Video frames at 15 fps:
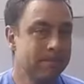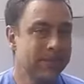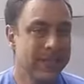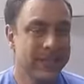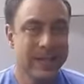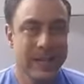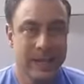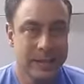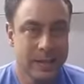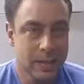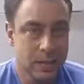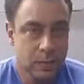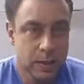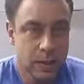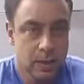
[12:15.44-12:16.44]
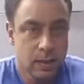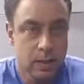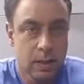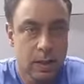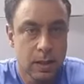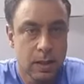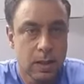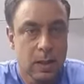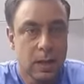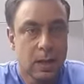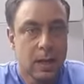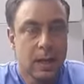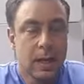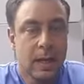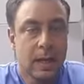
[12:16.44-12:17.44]
it's not that critical.
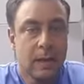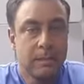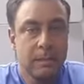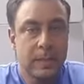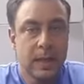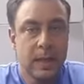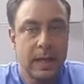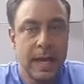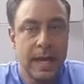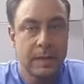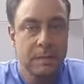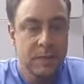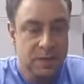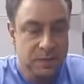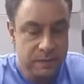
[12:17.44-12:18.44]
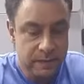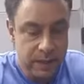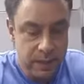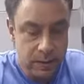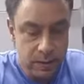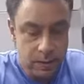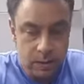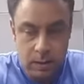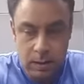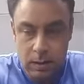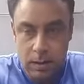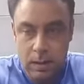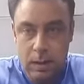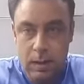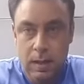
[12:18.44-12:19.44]
Atmosphere,
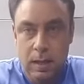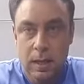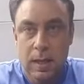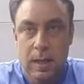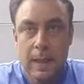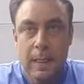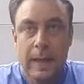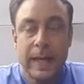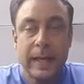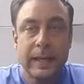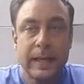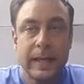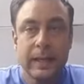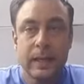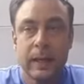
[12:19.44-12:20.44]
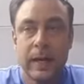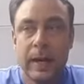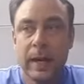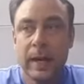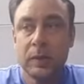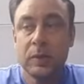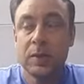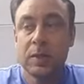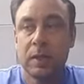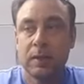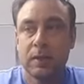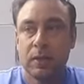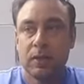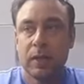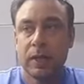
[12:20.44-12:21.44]
I think, and not to
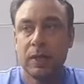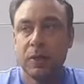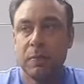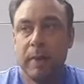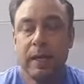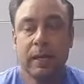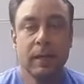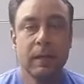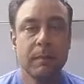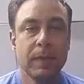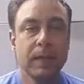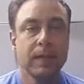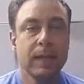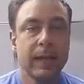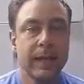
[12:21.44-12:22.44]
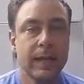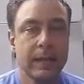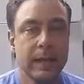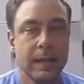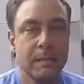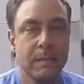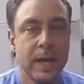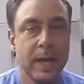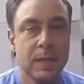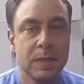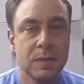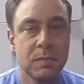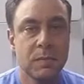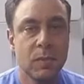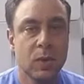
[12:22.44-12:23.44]
sound judgmental, but I think that matters
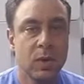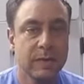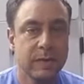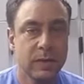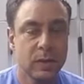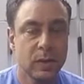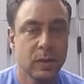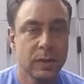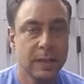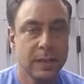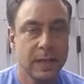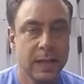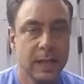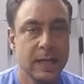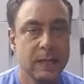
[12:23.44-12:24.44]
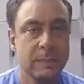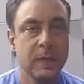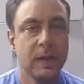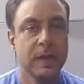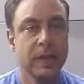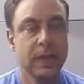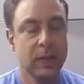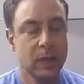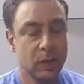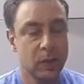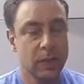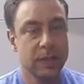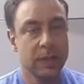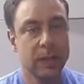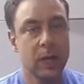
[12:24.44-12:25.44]
more for girls than guys, because I can
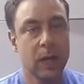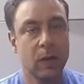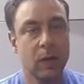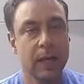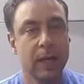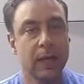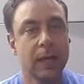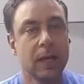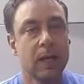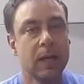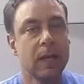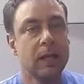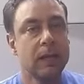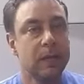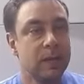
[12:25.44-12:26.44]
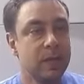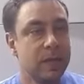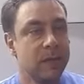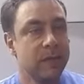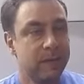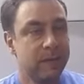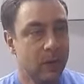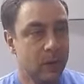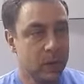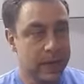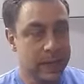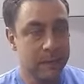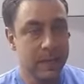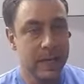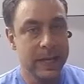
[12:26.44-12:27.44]
totally see how like the gym floor
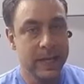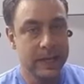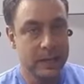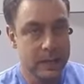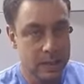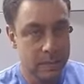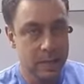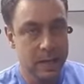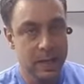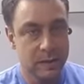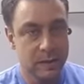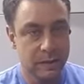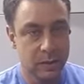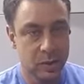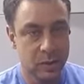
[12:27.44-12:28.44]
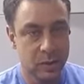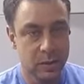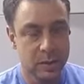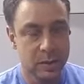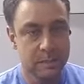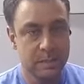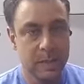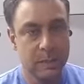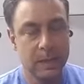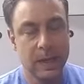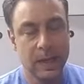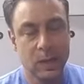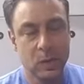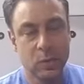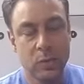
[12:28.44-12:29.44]
can be intimidating for girls, people
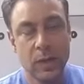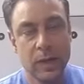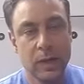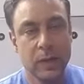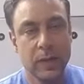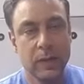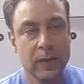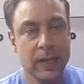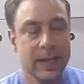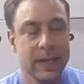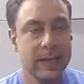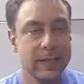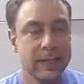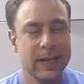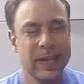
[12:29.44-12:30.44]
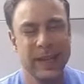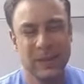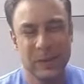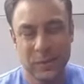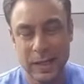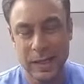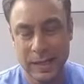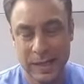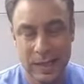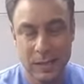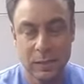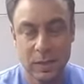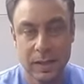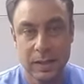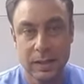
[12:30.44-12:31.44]
like ugly, whatever. Like as a guy, you don't really care
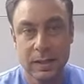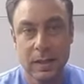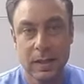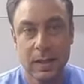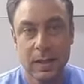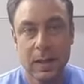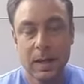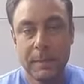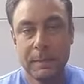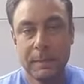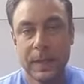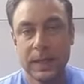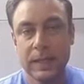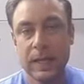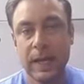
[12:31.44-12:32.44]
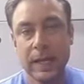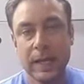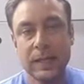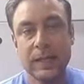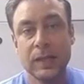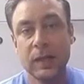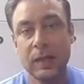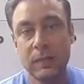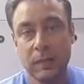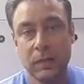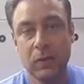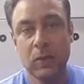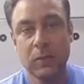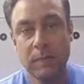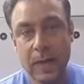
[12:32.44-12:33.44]
about that, but I can see how that
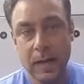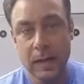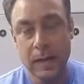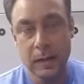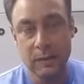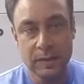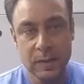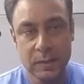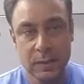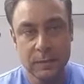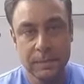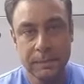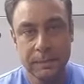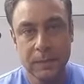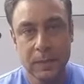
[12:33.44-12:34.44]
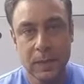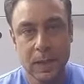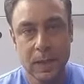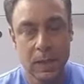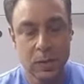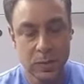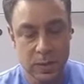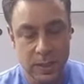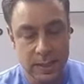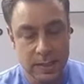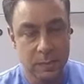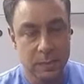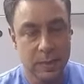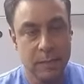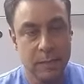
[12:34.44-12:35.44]
could be uncomfortable, you know, so that's
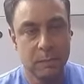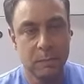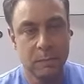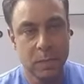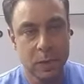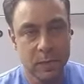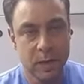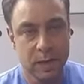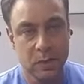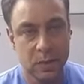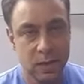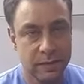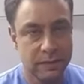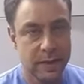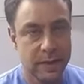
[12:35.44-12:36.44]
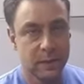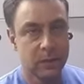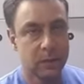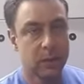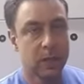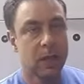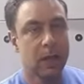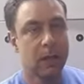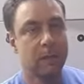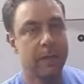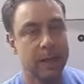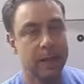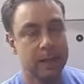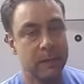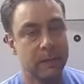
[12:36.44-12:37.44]
something I'm probably not qualified to
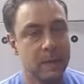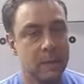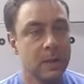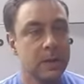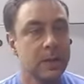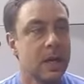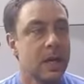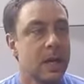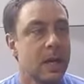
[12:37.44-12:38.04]
make a statement about.